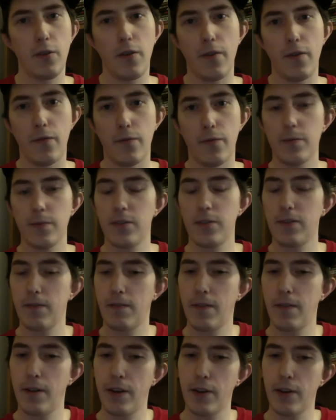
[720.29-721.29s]
of just
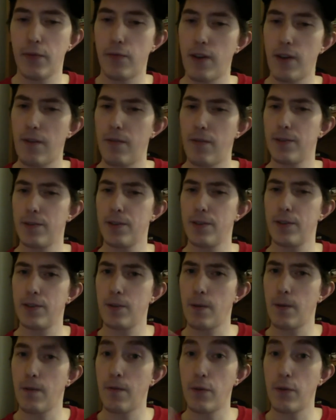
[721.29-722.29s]
various references to the
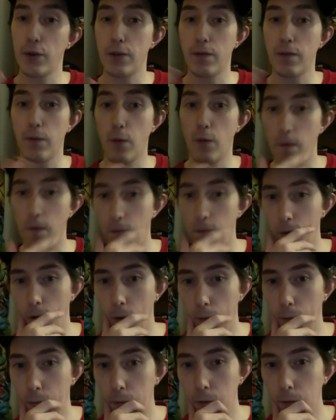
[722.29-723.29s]
first four
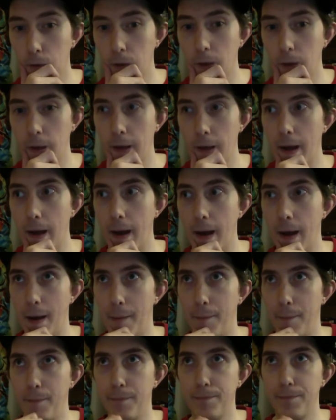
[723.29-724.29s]
films, um,
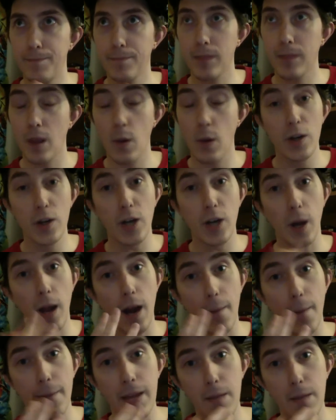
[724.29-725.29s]
which a lot of
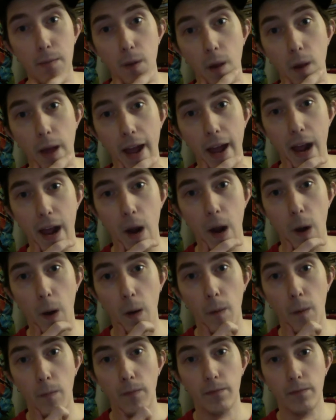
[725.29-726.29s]
people hail
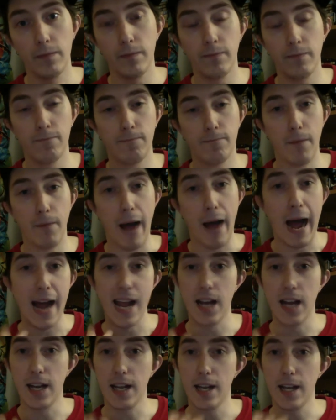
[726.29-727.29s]

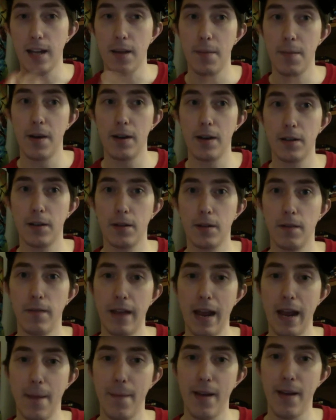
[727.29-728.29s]
highly amongst the
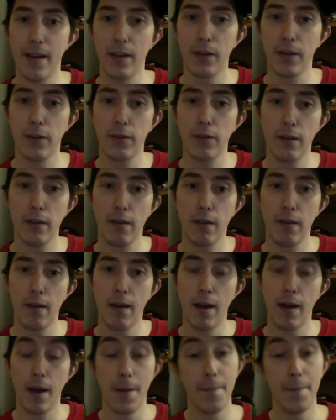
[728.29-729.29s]
fan base,
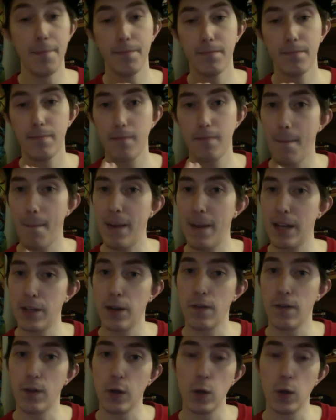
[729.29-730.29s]
uh,
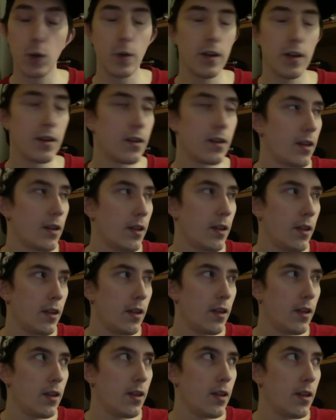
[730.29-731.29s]
myself included.
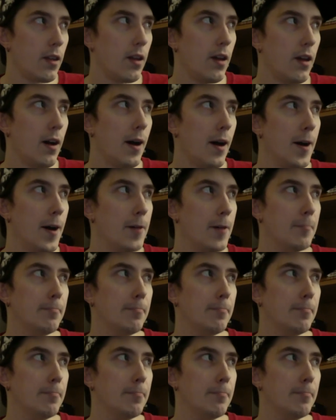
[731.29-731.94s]
Um,